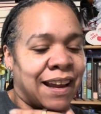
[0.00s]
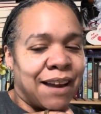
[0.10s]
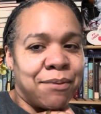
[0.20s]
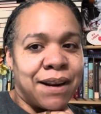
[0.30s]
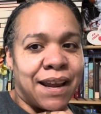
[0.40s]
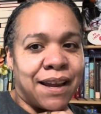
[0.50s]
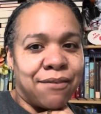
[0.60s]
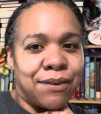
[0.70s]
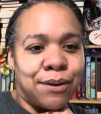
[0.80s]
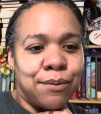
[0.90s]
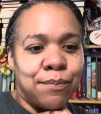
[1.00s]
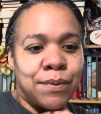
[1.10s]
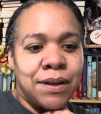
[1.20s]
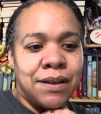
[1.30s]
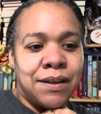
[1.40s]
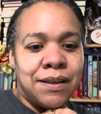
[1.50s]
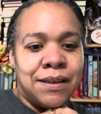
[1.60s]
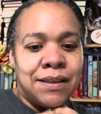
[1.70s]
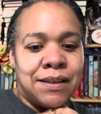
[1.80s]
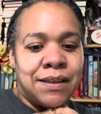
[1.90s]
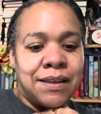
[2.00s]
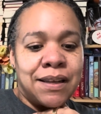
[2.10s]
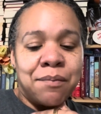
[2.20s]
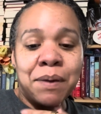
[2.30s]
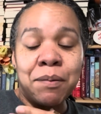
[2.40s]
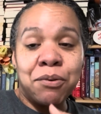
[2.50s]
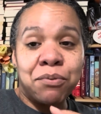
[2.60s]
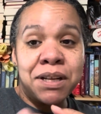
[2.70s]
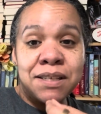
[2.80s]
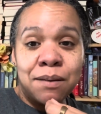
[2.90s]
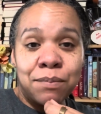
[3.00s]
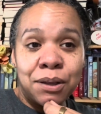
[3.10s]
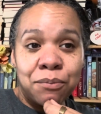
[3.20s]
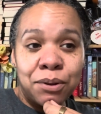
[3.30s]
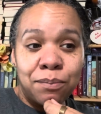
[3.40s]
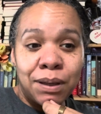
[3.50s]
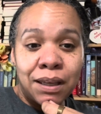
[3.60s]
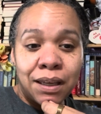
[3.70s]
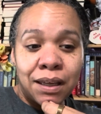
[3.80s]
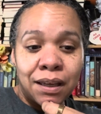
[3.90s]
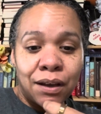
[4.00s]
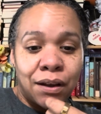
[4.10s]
going to have him maybe read something with me,